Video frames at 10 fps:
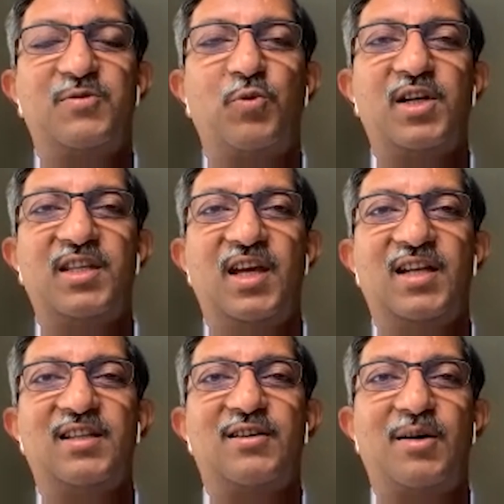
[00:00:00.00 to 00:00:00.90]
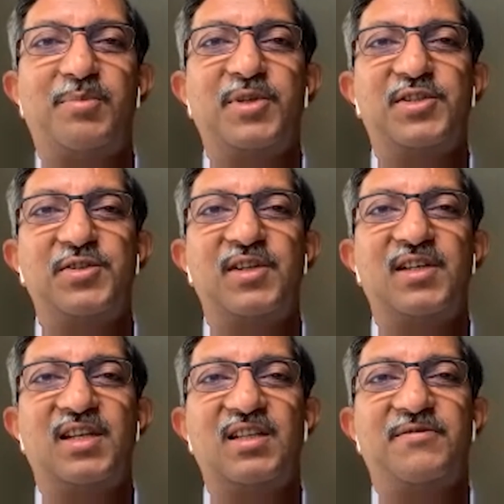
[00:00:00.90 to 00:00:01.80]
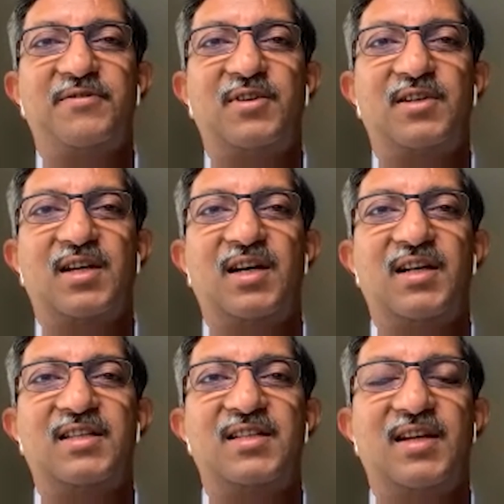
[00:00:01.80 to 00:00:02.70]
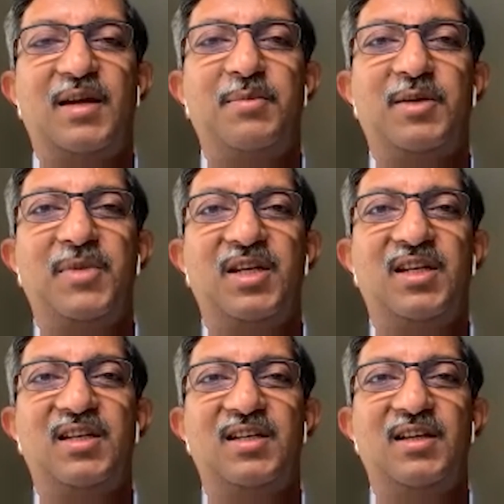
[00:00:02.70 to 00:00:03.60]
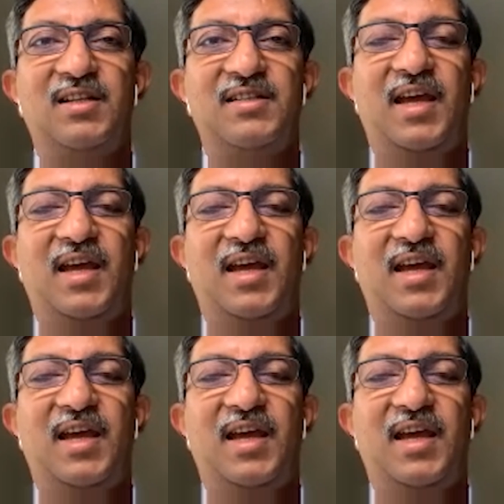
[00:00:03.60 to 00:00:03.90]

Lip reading: What are the other opportunities for ceramic materials?